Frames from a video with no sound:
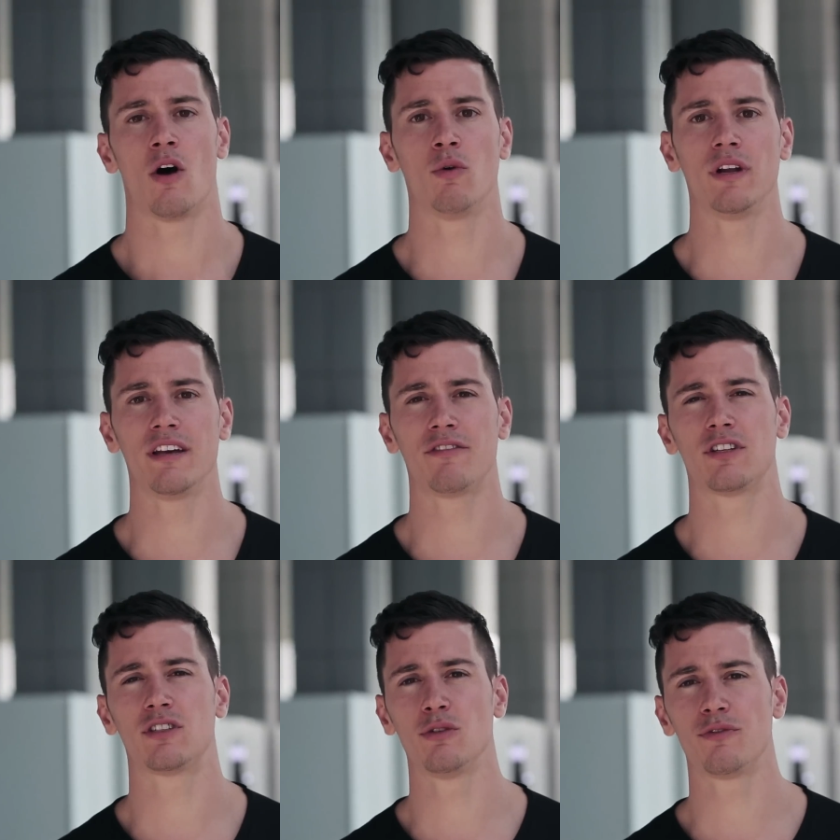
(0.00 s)
Only if
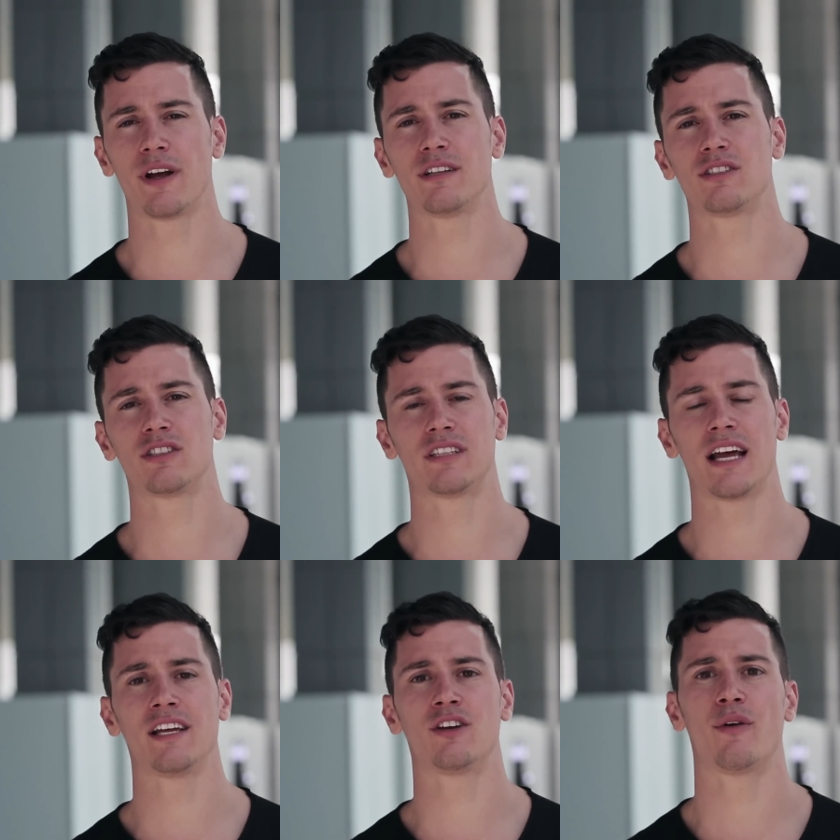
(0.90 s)
the two fencers
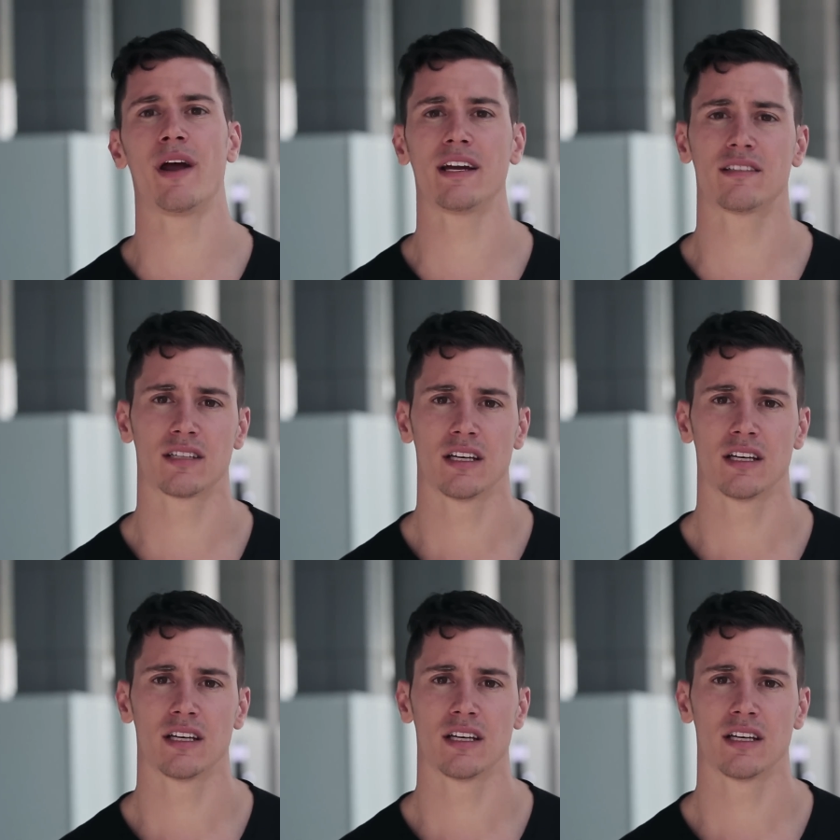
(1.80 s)
standing correct,